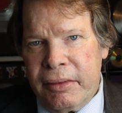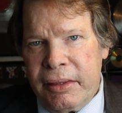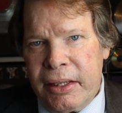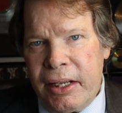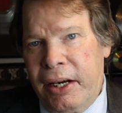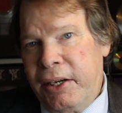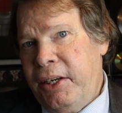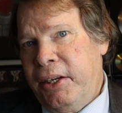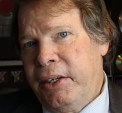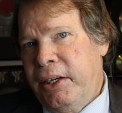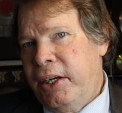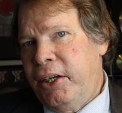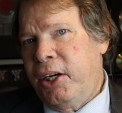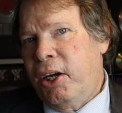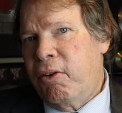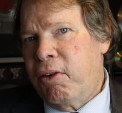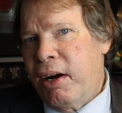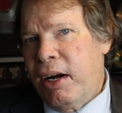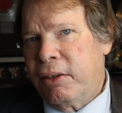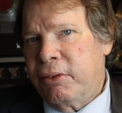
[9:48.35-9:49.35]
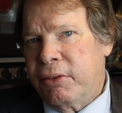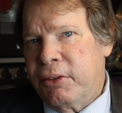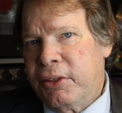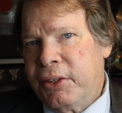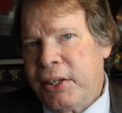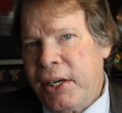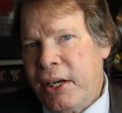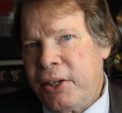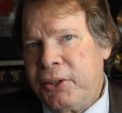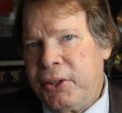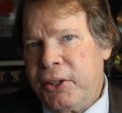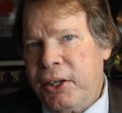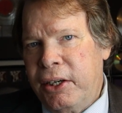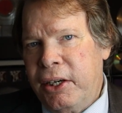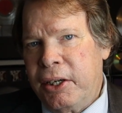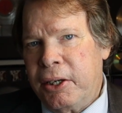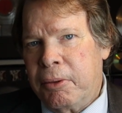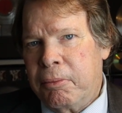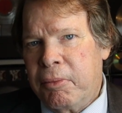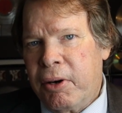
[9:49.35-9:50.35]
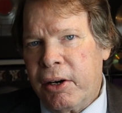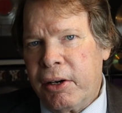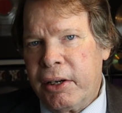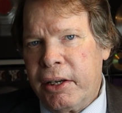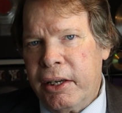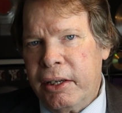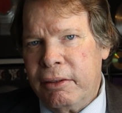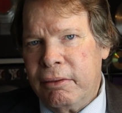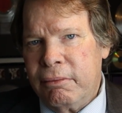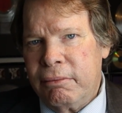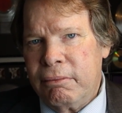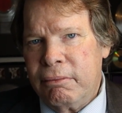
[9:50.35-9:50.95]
Now, do you need to go out and test it in a market?